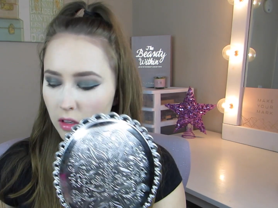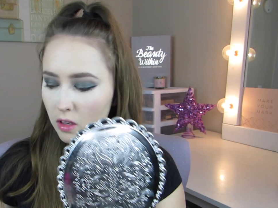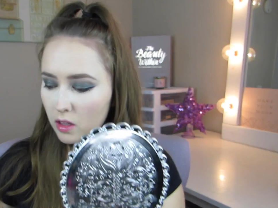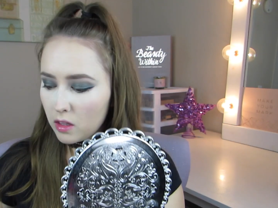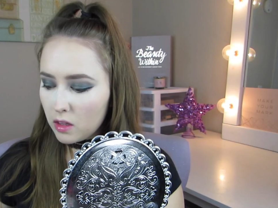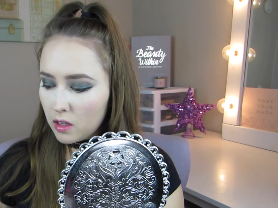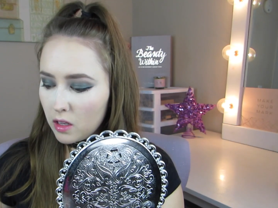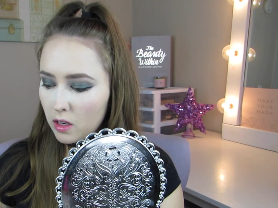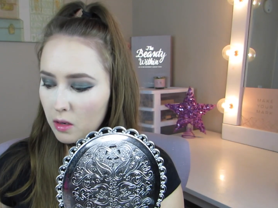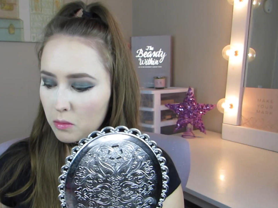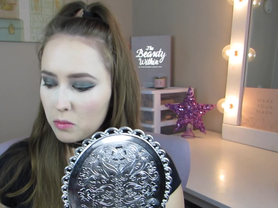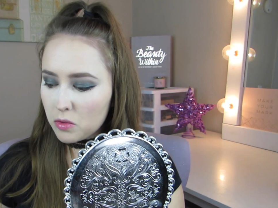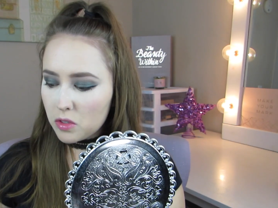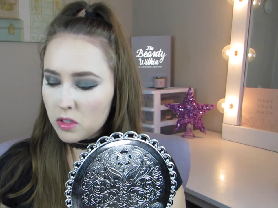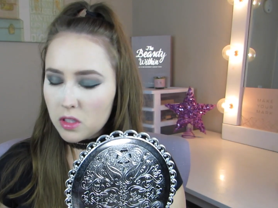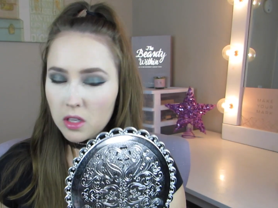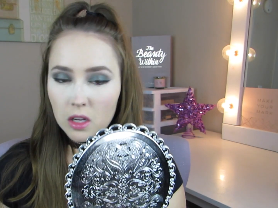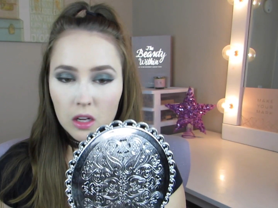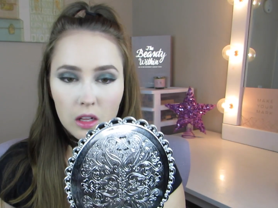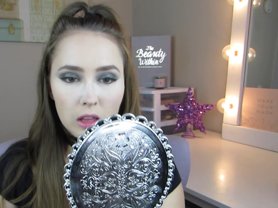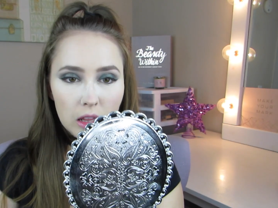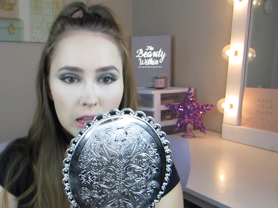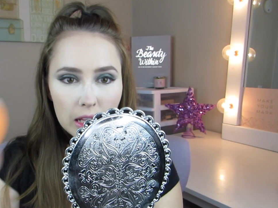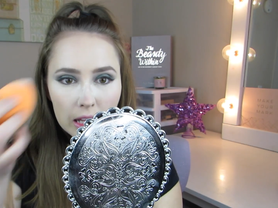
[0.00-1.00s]
And then I'm just
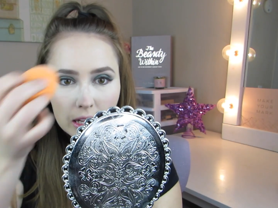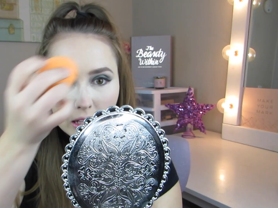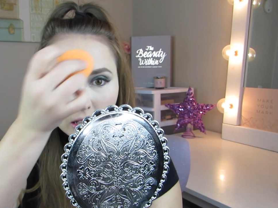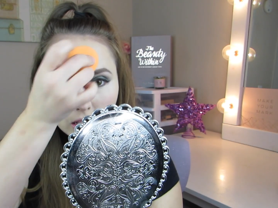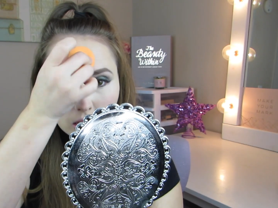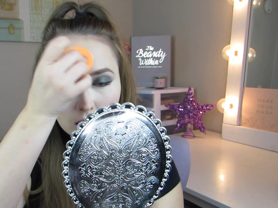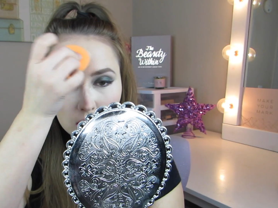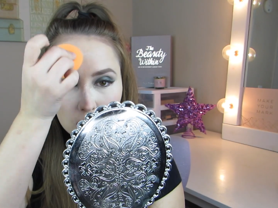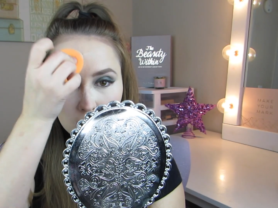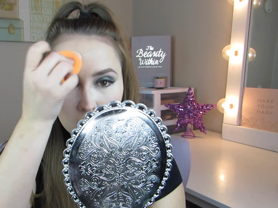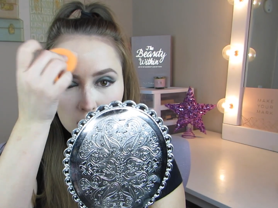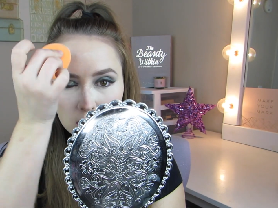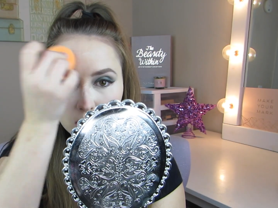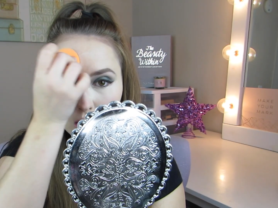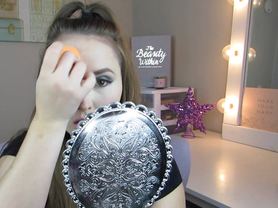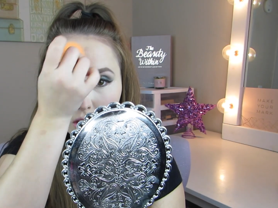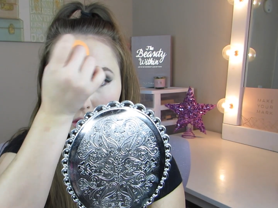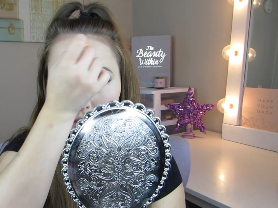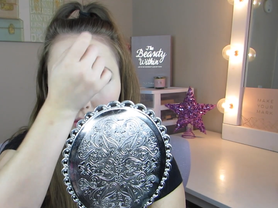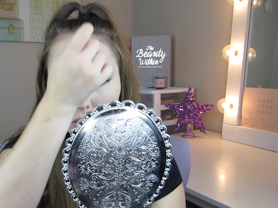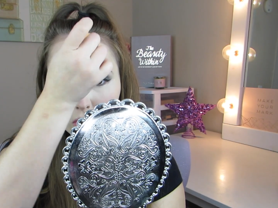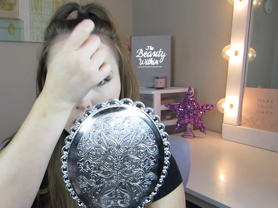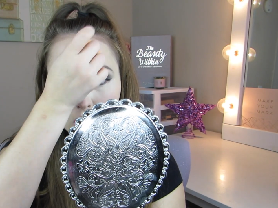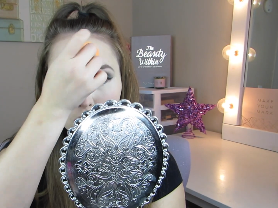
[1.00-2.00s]
going to lightly set
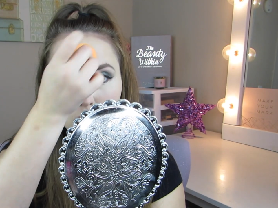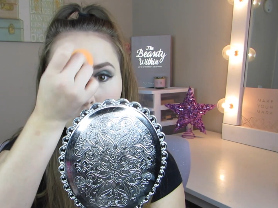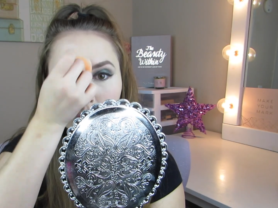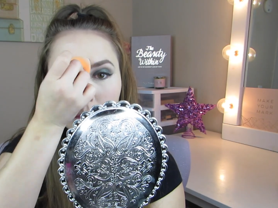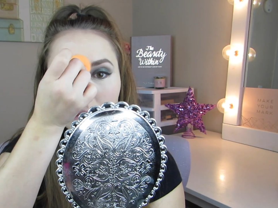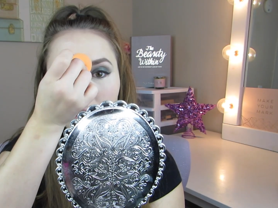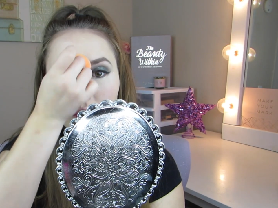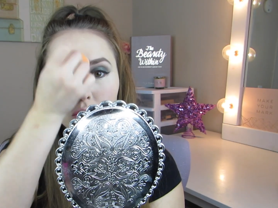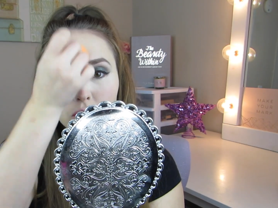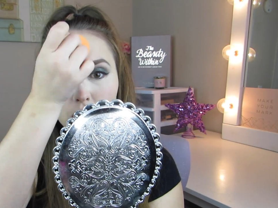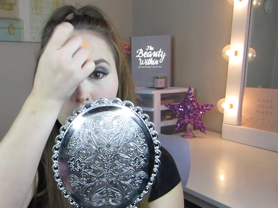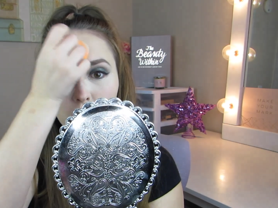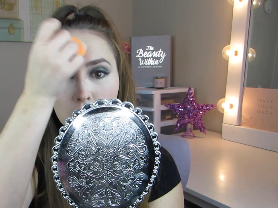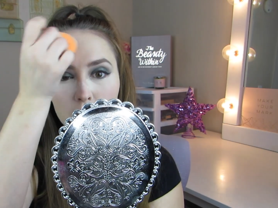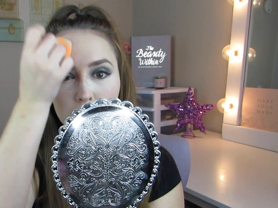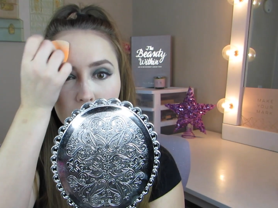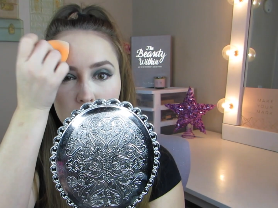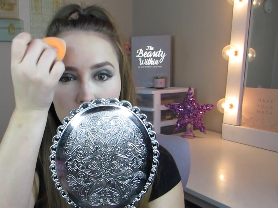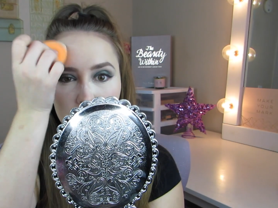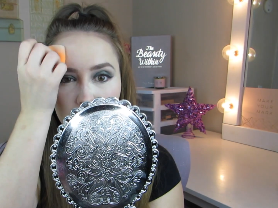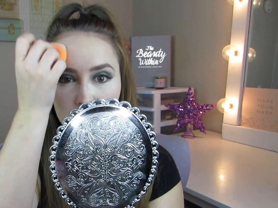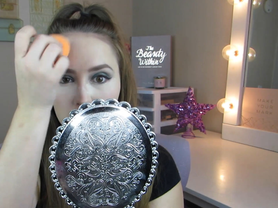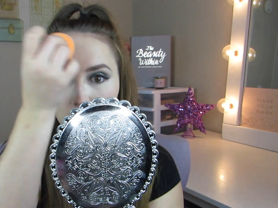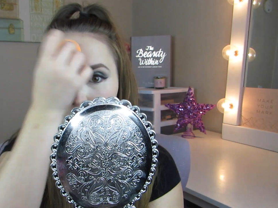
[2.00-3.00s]
the rest of my
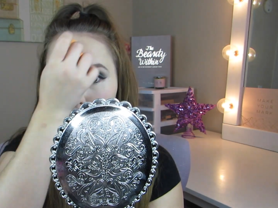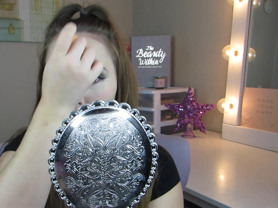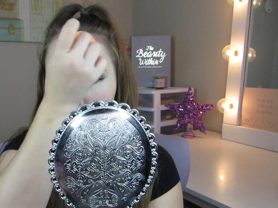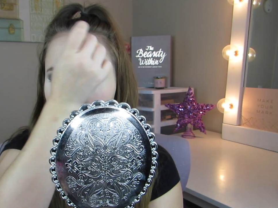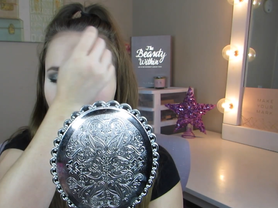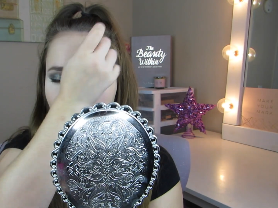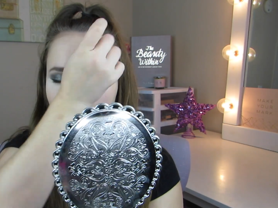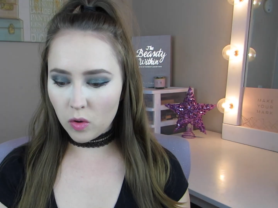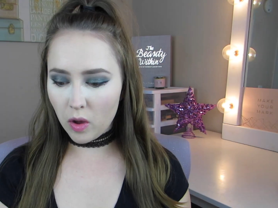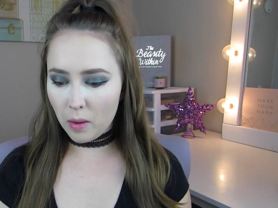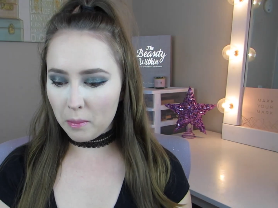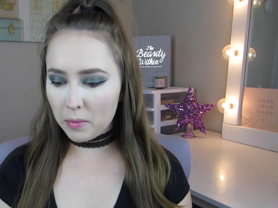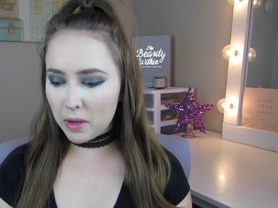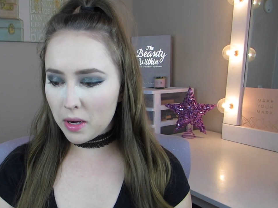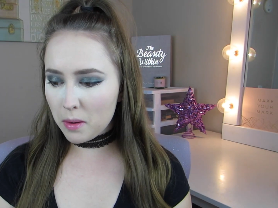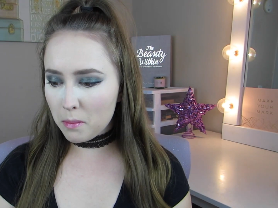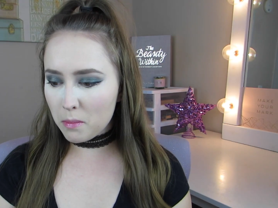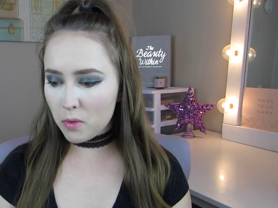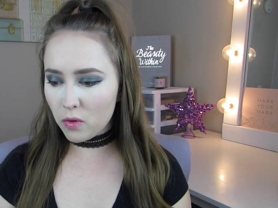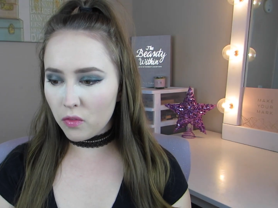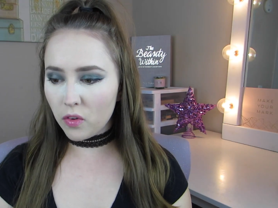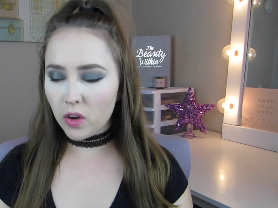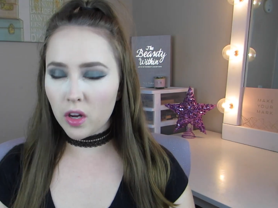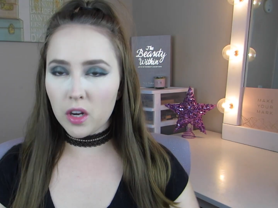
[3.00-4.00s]
face. I'm going to
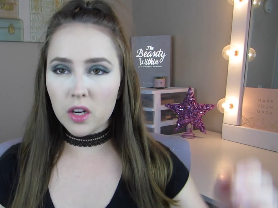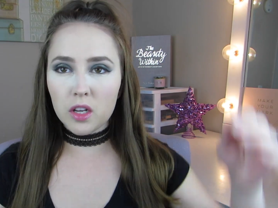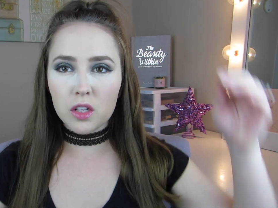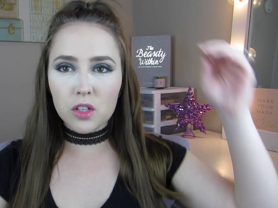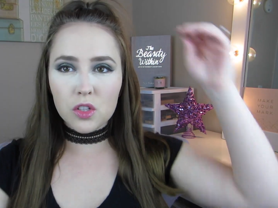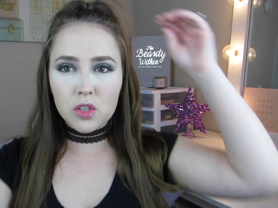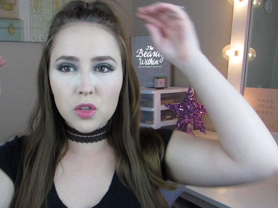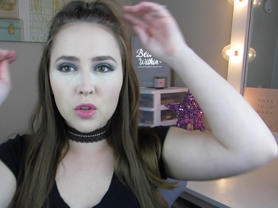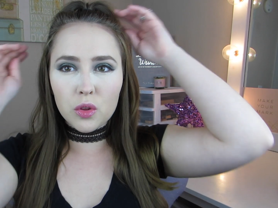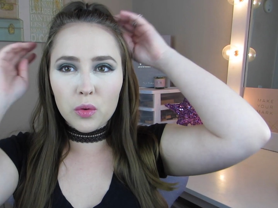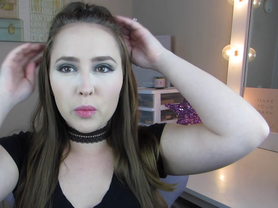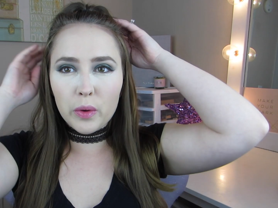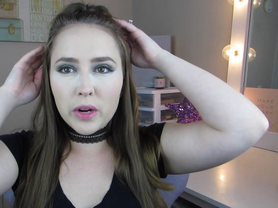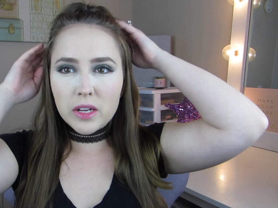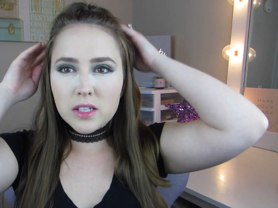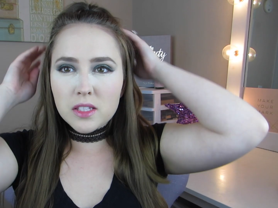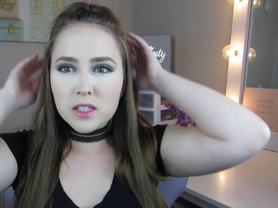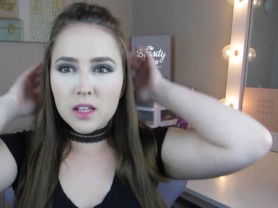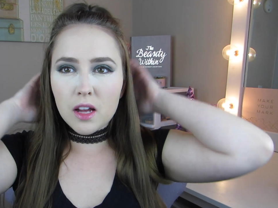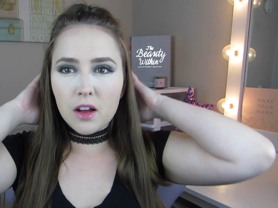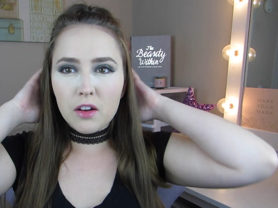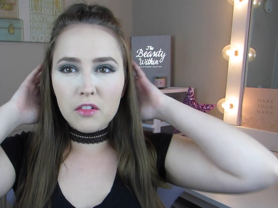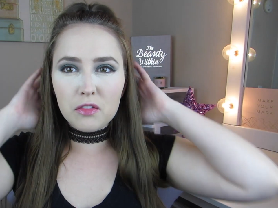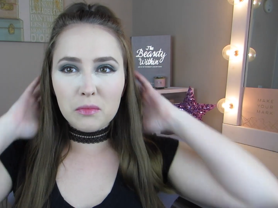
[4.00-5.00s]
move on to the
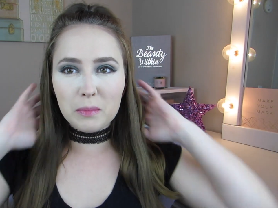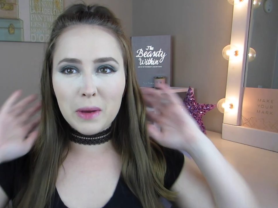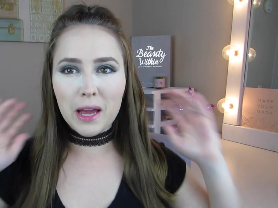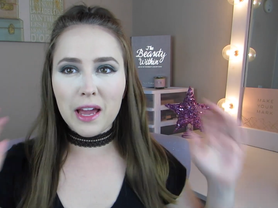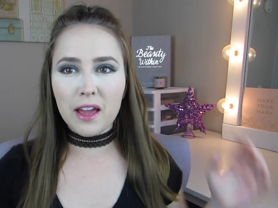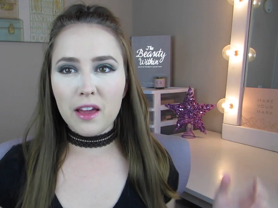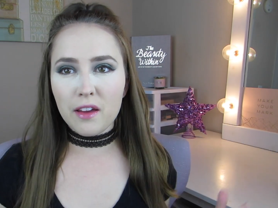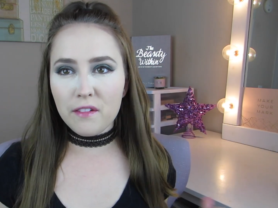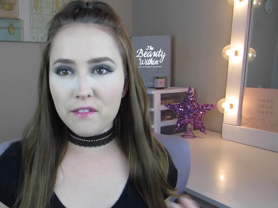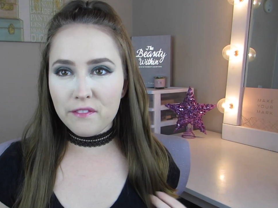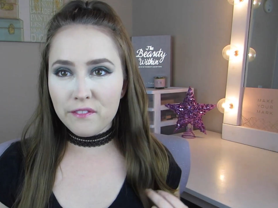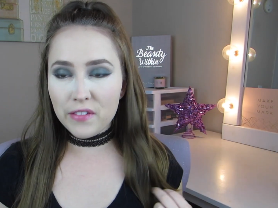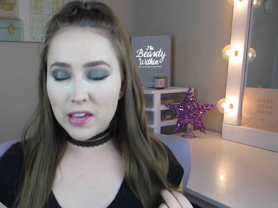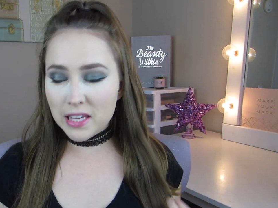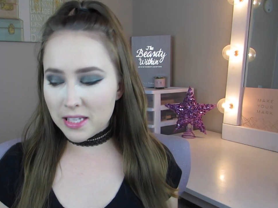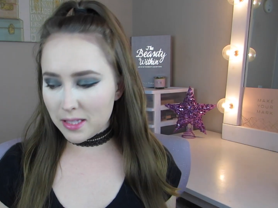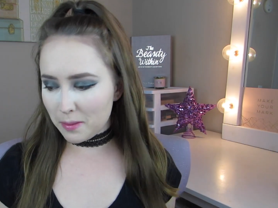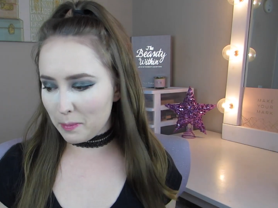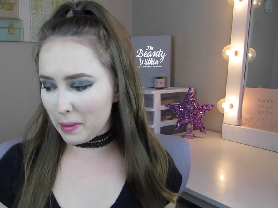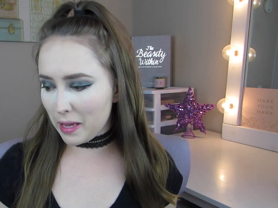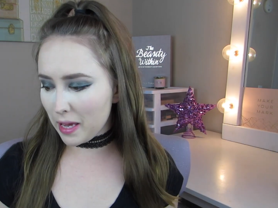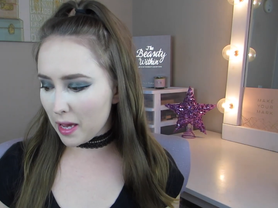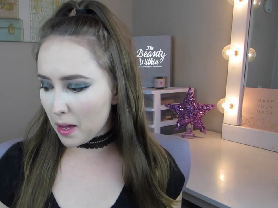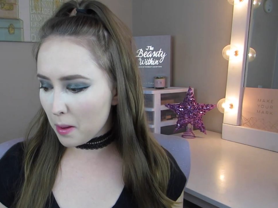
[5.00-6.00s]
rest of my face
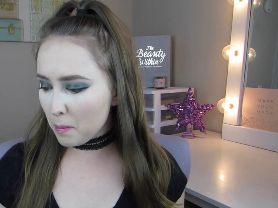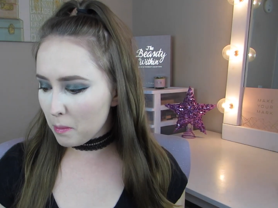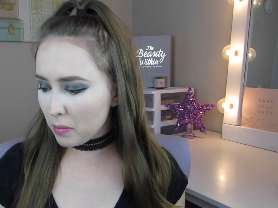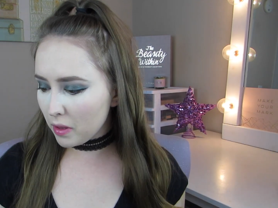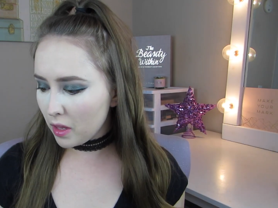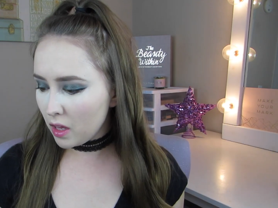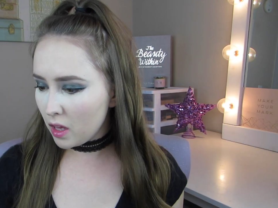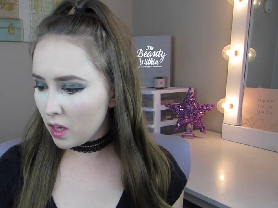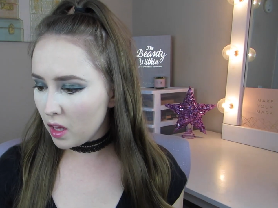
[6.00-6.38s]
makeup.